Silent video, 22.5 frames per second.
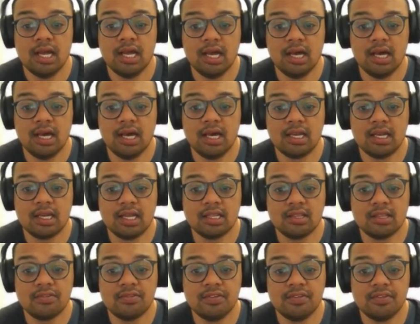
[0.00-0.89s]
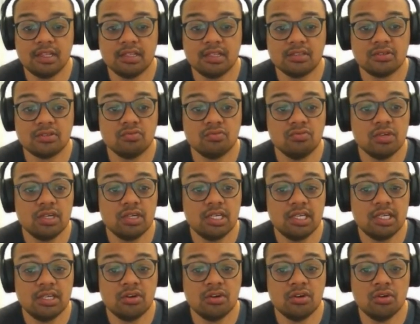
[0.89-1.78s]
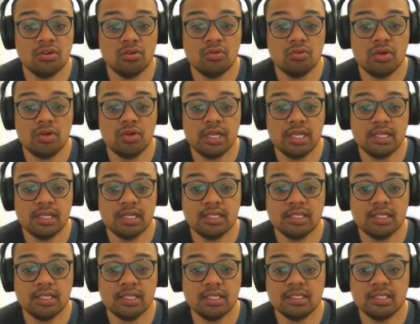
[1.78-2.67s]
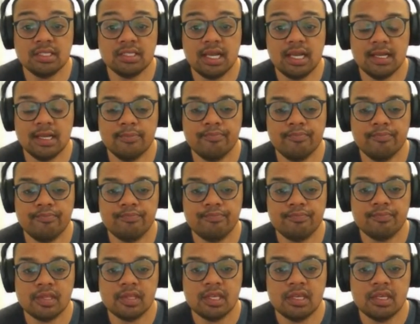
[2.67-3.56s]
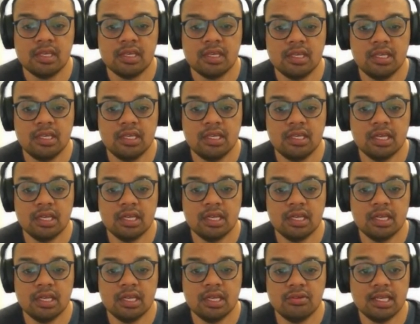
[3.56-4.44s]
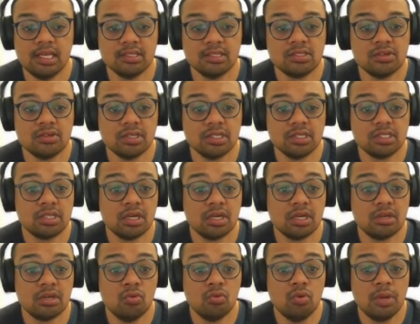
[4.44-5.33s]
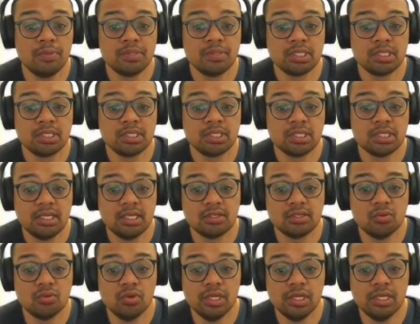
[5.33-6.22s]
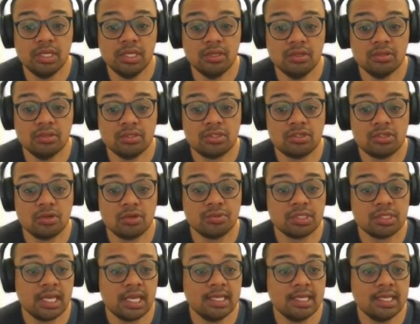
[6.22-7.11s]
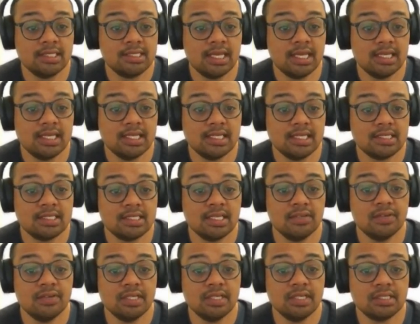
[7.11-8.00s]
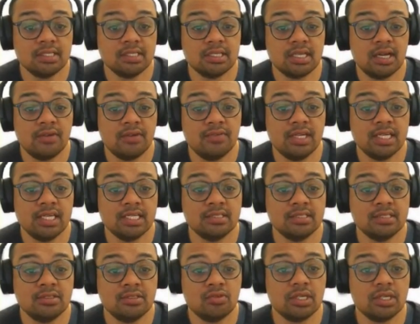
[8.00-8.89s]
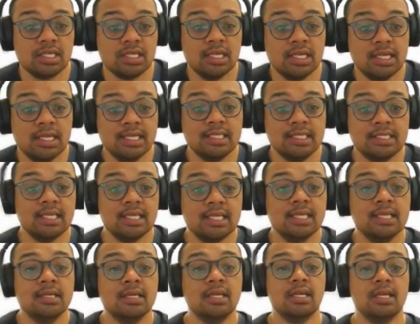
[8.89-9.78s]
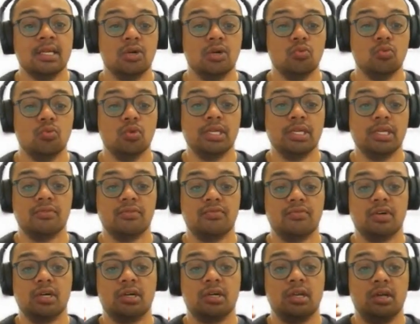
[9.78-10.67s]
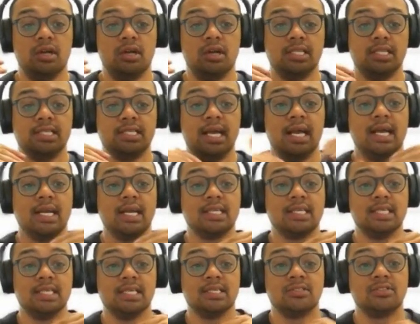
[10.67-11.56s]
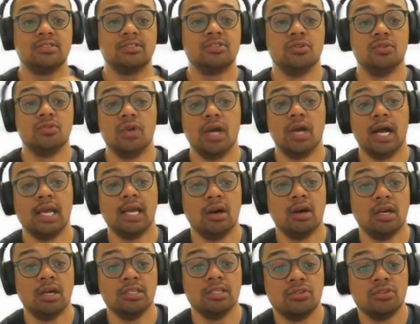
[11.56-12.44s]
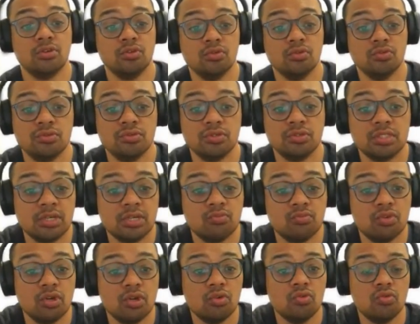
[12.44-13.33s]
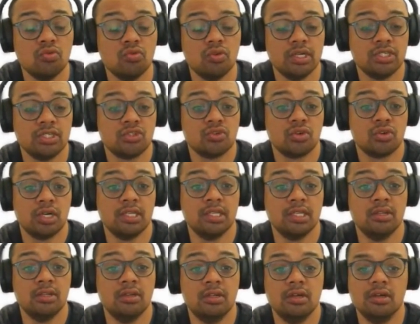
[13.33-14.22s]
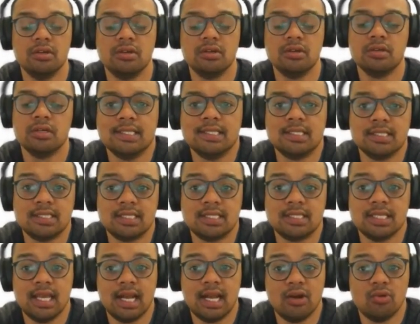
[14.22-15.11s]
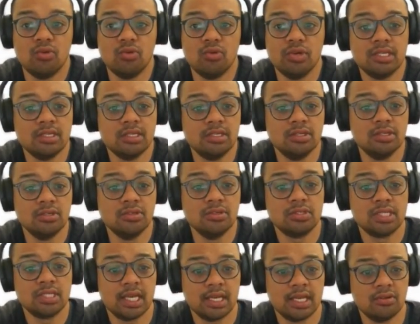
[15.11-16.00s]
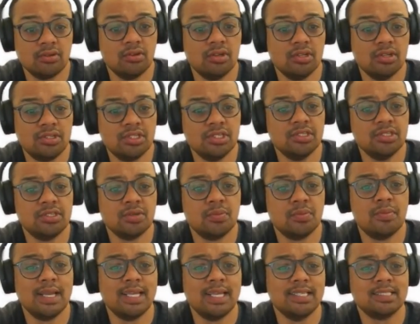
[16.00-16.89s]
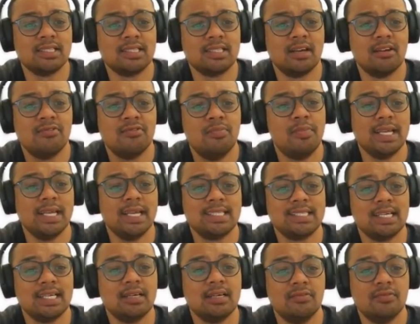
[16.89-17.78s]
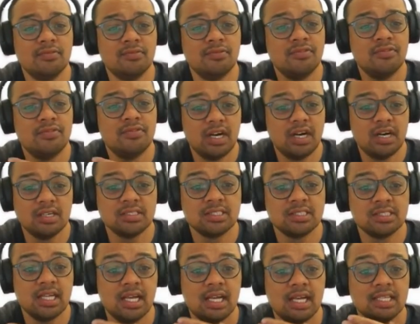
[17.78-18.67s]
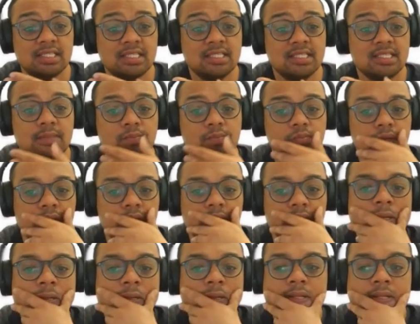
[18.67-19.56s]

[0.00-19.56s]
Another thing that's really cool is, you know, you can link to external websites. So we use JobScan to edit CVs and cover letters quickly and easily. We give our clients access to AI tools, and we're always trying to look to see how we can use technology to make stuff better and faster and simpler.